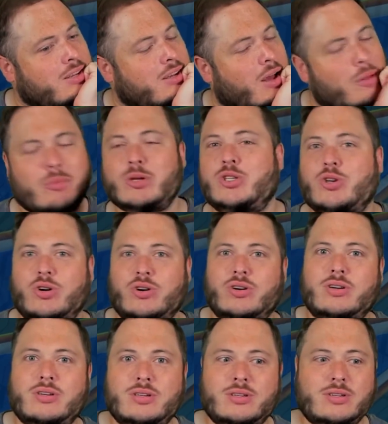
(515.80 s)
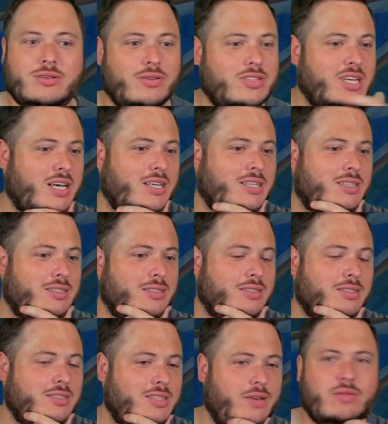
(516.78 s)
I'm not sure. Is that
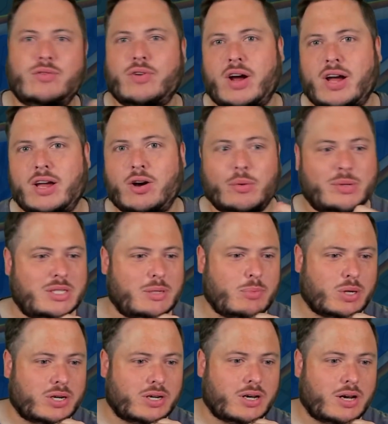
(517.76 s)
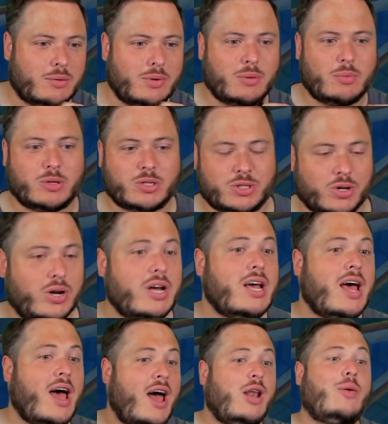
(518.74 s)
Stevie Ray or was it Booker? I'm not sure.
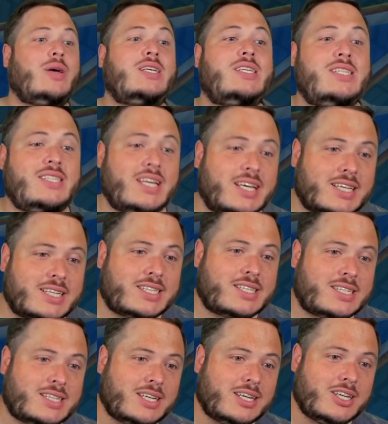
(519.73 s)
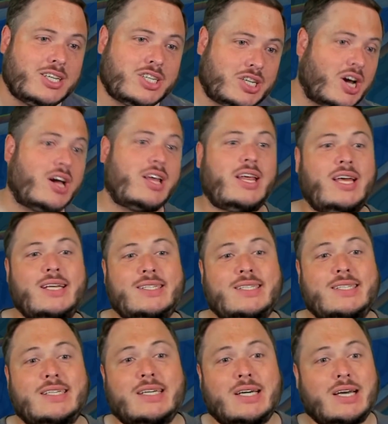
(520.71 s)
Anyway, six
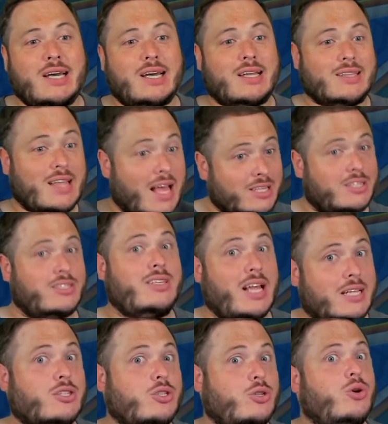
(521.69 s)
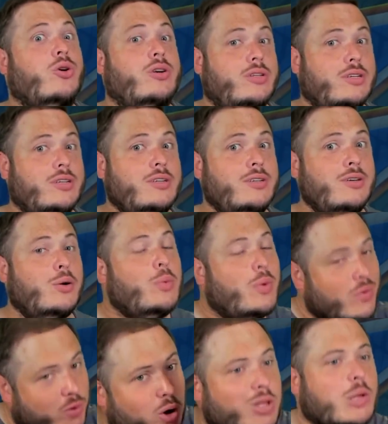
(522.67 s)
shinies. That's good.
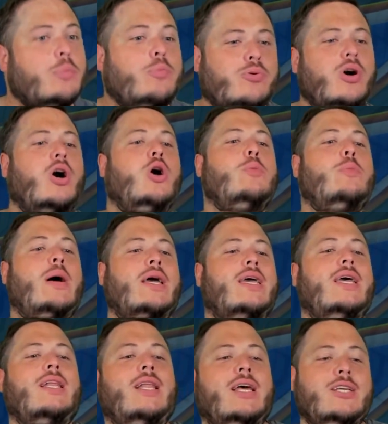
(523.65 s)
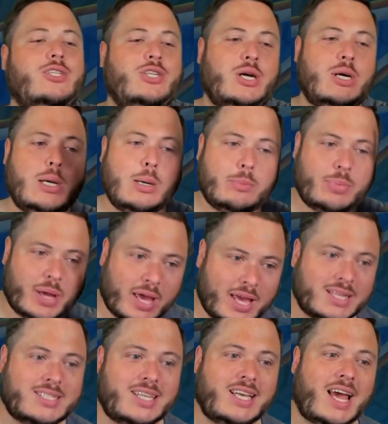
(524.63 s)
We've got the pro Becky Lynch. But
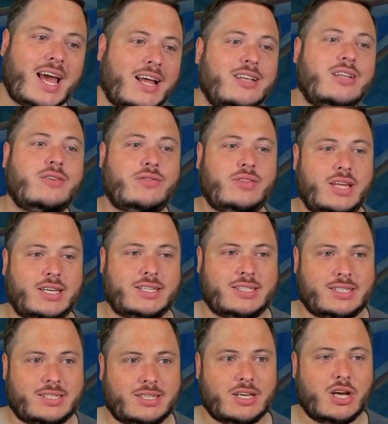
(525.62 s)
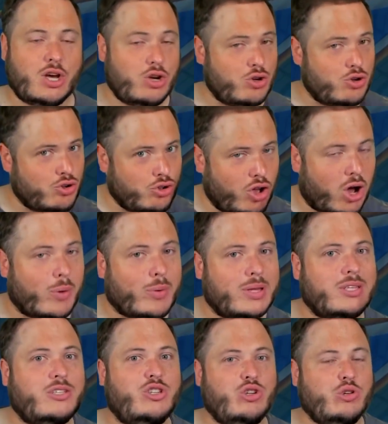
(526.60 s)
is the end of this
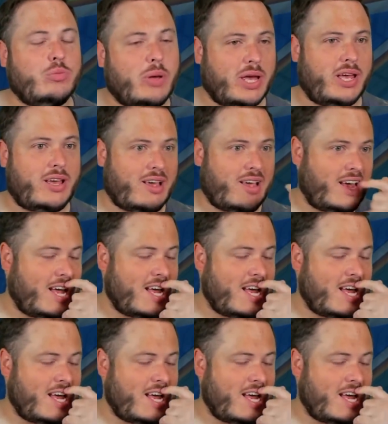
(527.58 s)
going to be